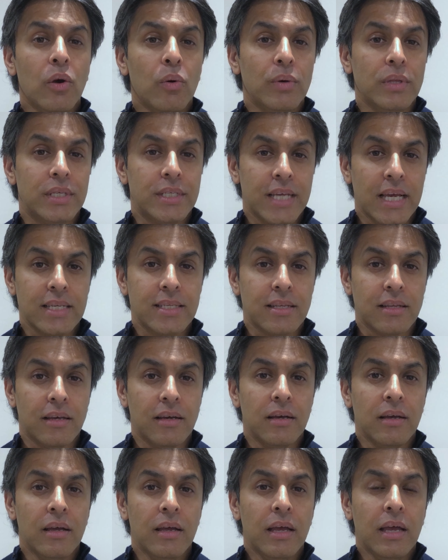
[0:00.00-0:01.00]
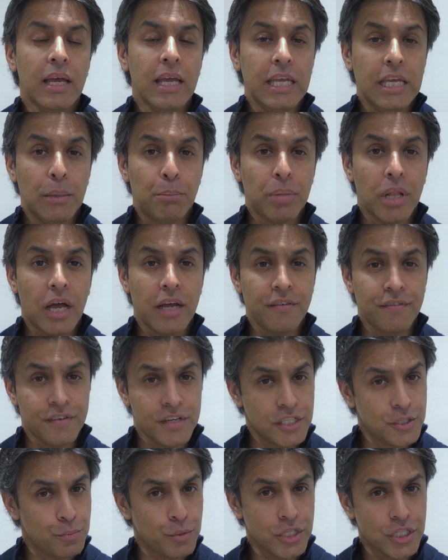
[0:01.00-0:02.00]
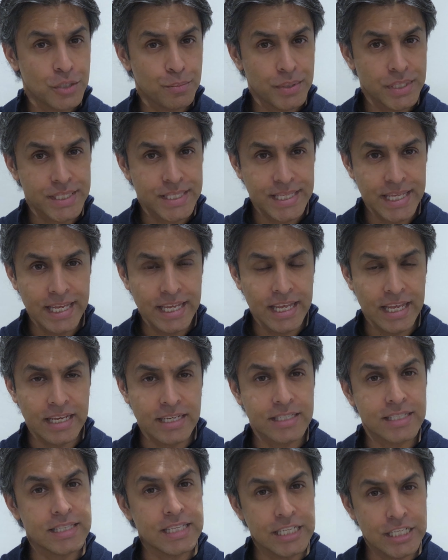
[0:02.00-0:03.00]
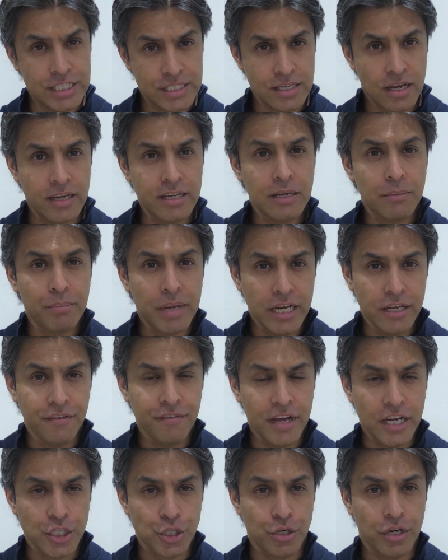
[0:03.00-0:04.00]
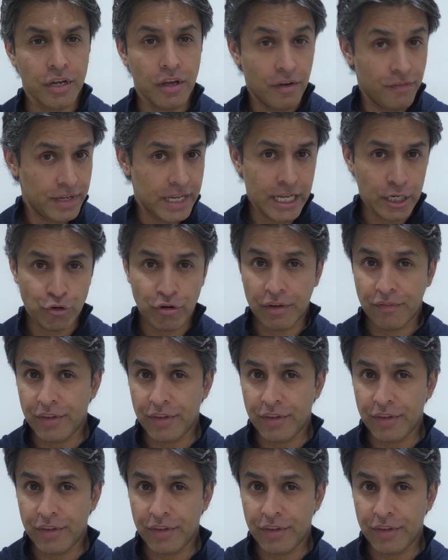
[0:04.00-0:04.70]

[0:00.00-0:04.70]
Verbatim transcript: with Tesla, he applied first principles thinking to the design and manufacturing of electric